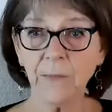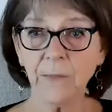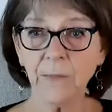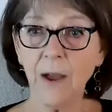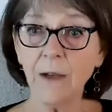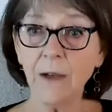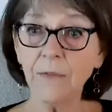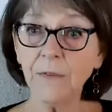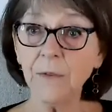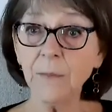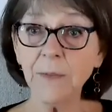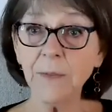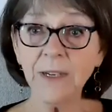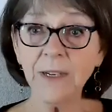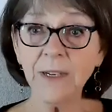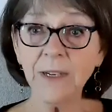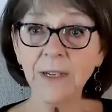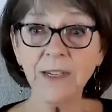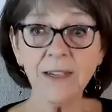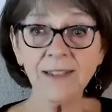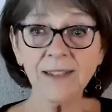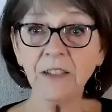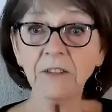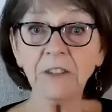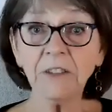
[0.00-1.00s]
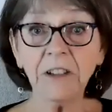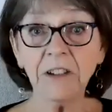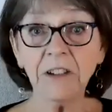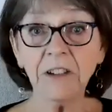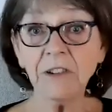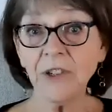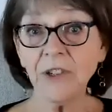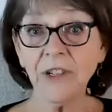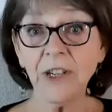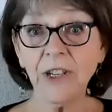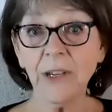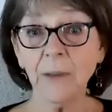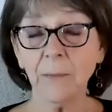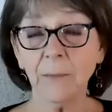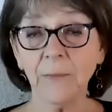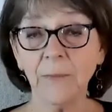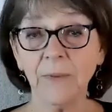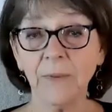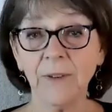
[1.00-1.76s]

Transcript: often because the leadership